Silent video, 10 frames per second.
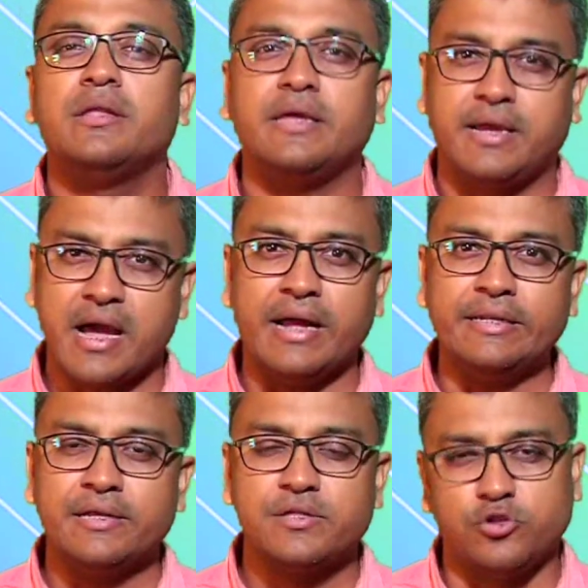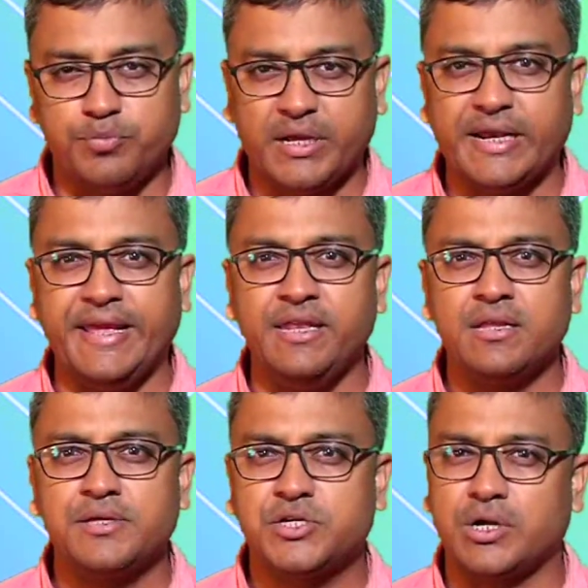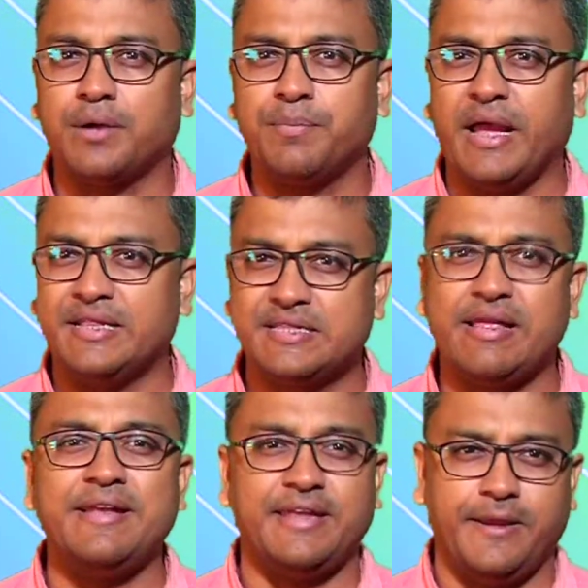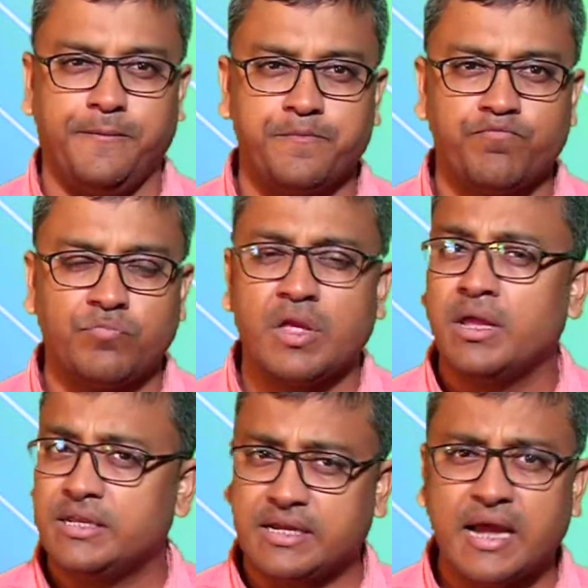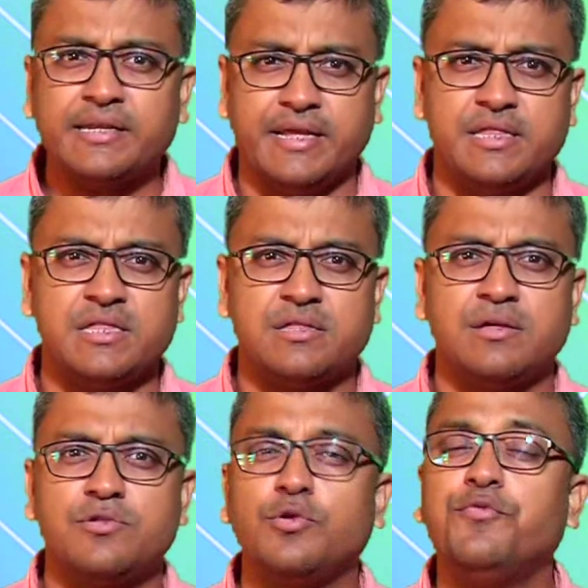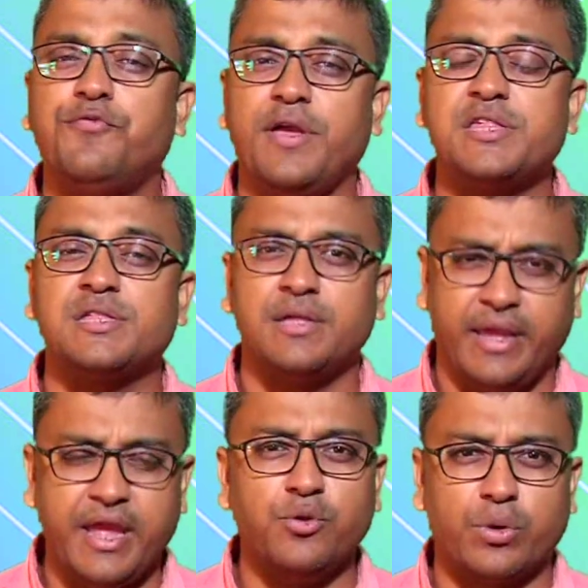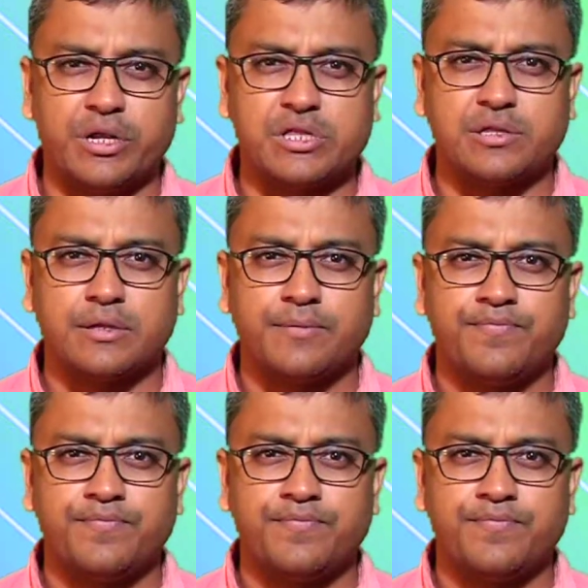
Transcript: The cut should be clean, sharp and slanting. The cut ends should face inwards.